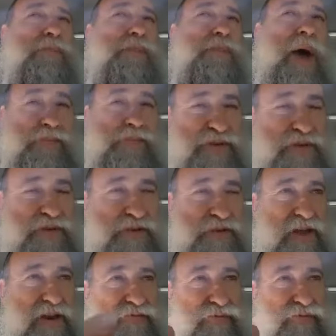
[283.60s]
pipes,
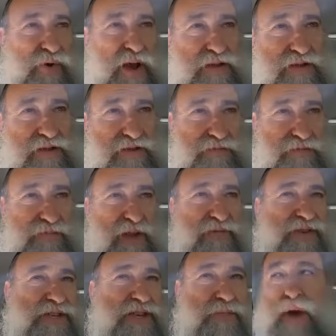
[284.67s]
out of white
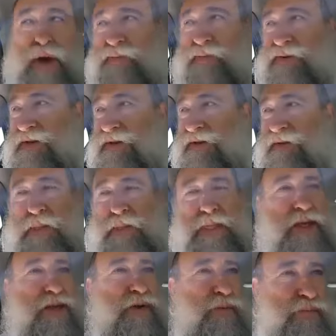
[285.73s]
PVC pipes.
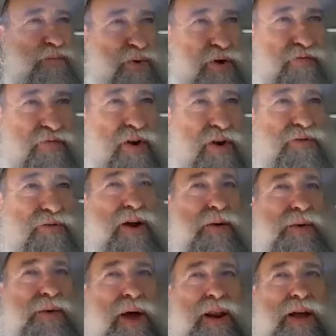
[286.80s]
We put it in front of our
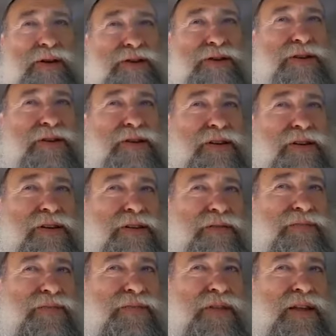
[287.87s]
Chabad house.
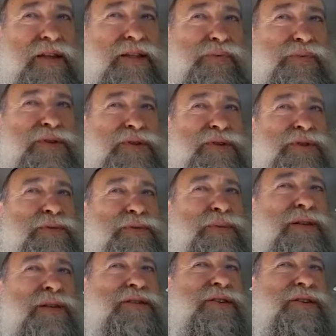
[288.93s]
The person who
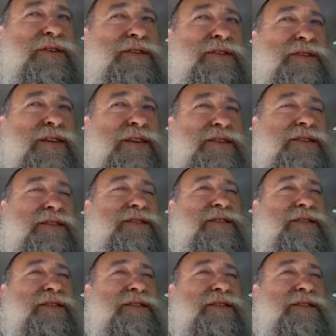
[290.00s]
sponsored it said,